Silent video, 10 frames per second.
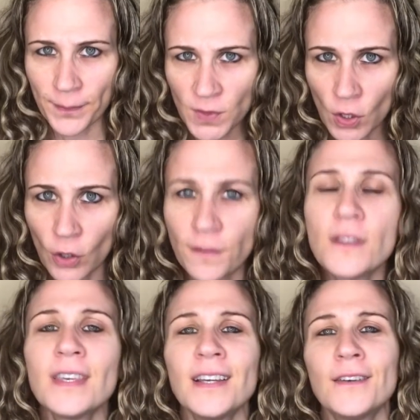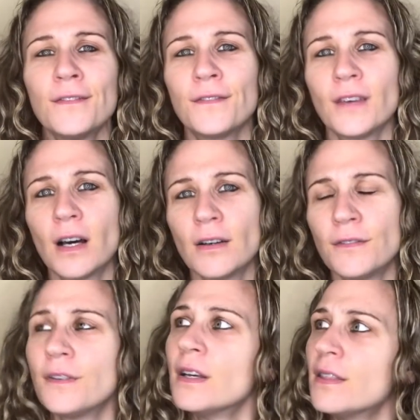So if you think
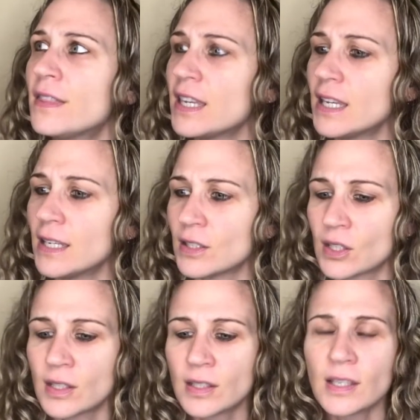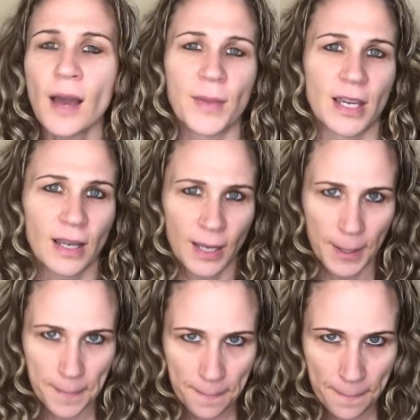of the stomach,
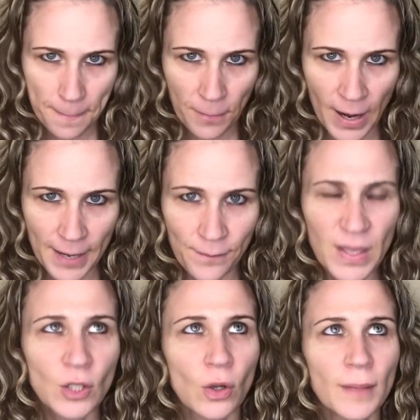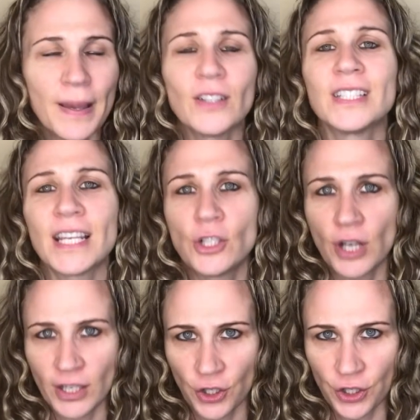right, it's all about
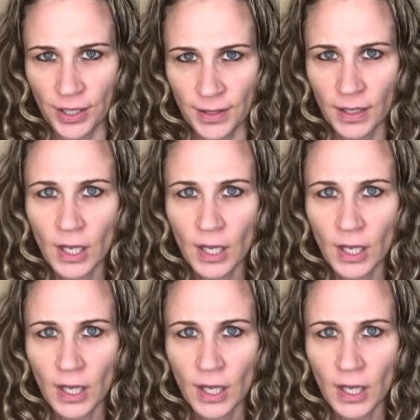digestion.